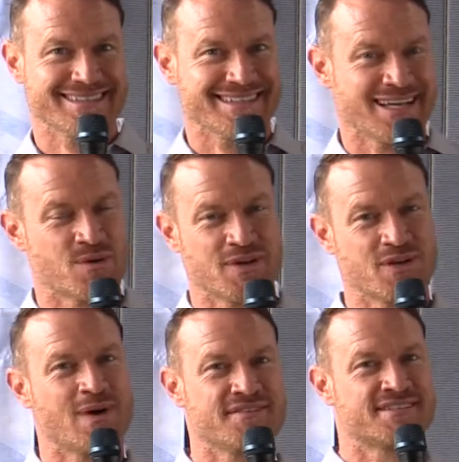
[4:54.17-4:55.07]
Like when your
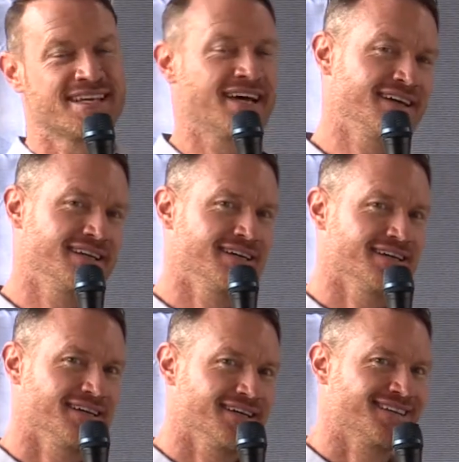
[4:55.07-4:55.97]
wife
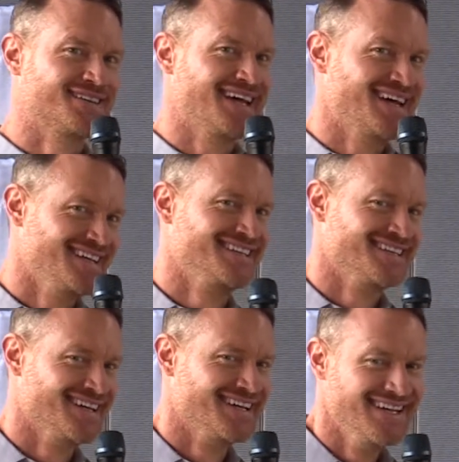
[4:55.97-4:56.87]
says,
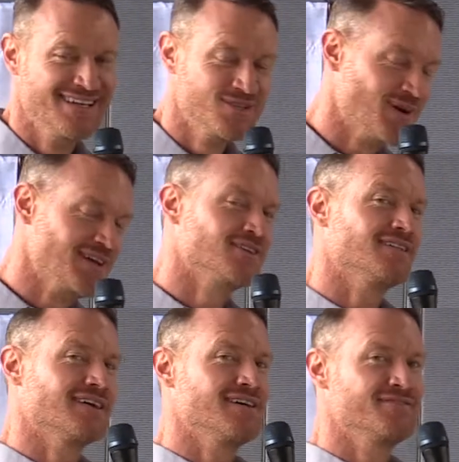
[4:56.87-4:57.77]
do I look
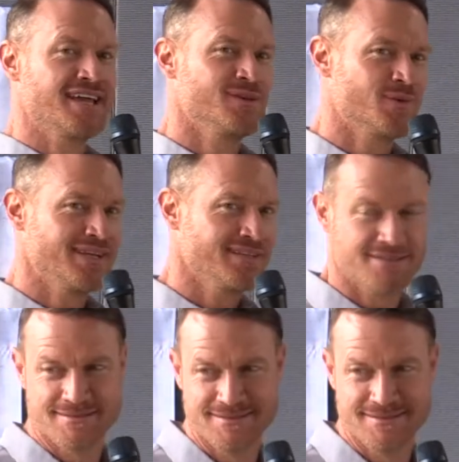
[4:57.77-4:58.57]
like I've gained weight?